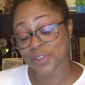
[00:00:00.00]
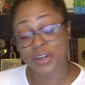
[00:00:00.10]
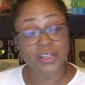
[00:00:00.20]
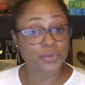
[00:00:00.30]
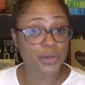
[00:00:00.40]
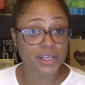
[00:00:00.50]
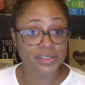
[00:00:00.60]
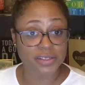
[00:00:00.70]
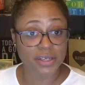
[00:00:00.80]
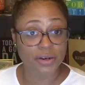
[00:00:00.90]
you need to
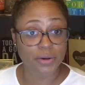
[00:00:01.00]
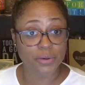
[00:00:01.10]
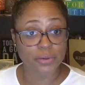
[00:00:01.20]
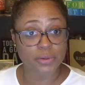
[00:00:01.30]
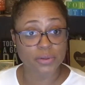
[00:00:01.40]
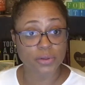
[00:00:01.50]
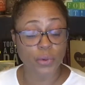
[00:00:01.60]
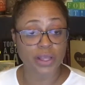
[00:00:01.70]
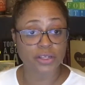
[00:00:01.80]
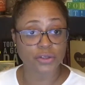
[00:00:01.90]
reconsider the
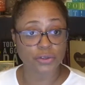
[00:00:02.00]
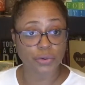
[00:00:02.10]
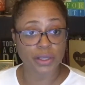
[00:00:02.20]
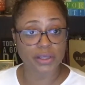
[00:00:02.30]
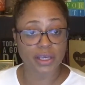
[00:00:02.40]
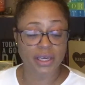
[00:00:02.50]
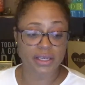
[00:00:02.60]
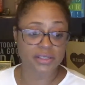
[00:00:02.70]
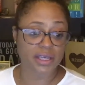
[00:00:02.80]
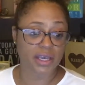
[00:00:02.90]
way that you're doing
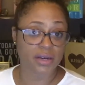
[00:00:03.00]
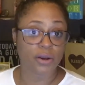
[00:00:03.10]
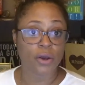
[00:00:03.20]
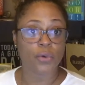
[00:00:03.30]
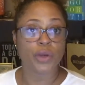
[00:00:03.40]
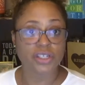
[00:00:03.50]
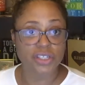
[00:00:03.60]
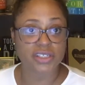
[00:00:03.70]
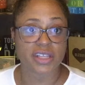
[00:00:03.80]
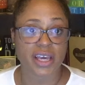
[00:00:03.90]
things and
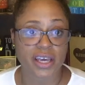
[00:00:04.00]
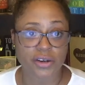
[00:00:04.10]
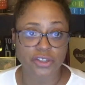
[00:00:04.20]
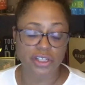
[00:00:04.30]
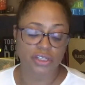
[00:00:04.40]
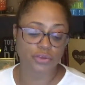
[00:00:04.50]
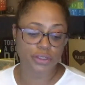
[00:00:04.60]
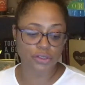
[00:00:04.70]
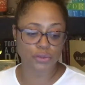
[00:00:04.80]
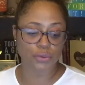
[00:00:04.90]
readjust that energy that
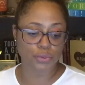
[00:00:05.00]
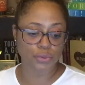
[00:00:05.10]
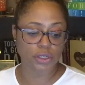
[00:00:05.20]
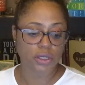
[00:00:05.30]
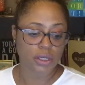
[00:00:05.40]
you exude